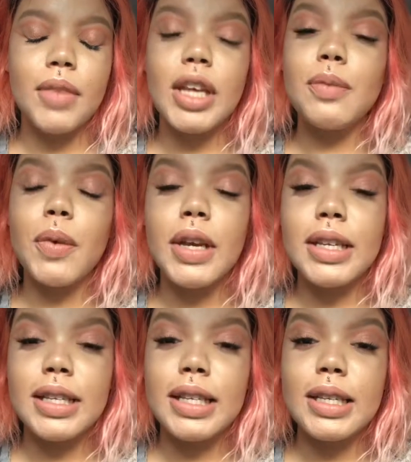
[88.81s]

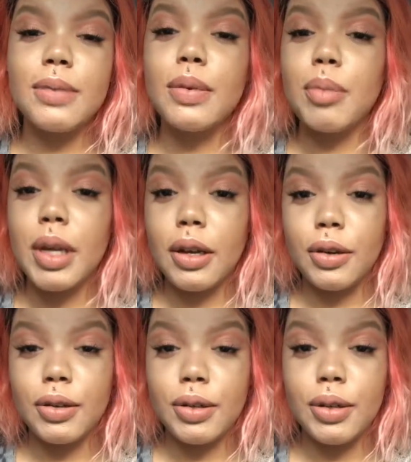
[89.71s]
experiences with being
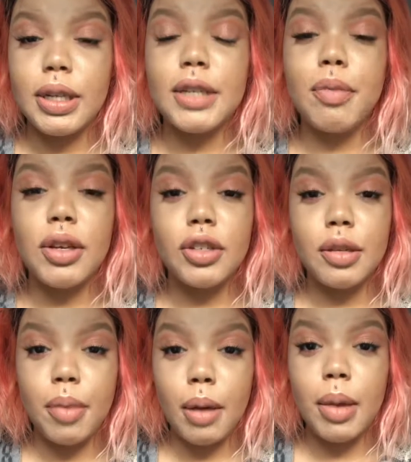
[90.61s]
understood,
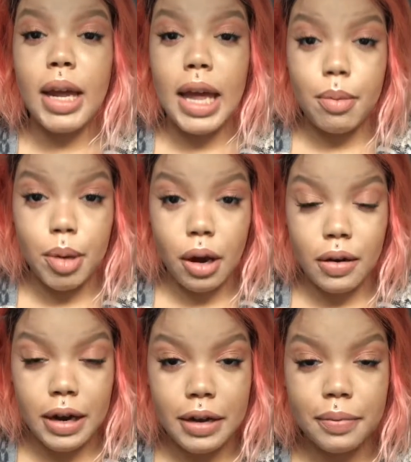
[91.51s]
especially by my
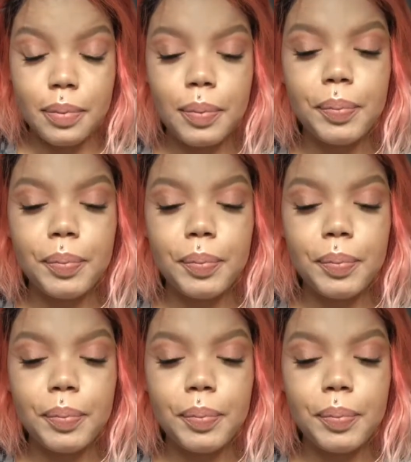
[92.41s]
APRN.